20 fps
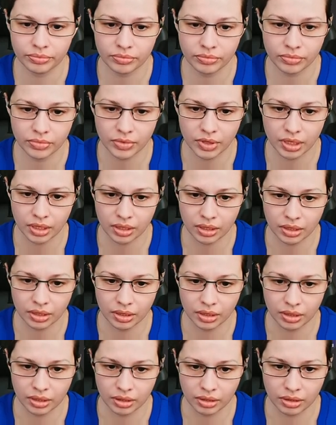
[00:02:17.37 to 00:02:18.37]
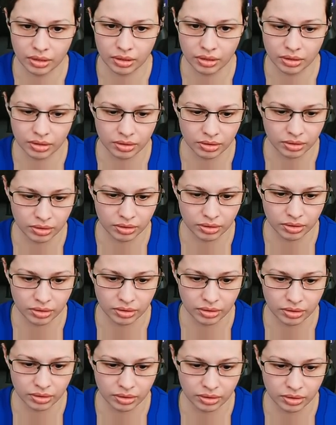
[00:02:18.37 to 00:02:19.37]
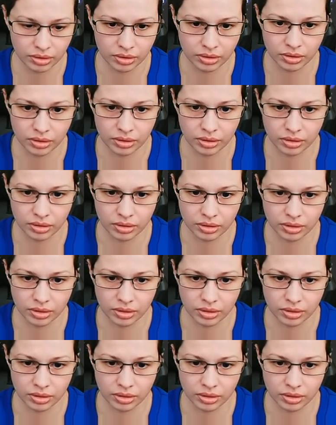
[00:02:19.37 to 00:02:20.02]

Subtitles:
(no one is talking)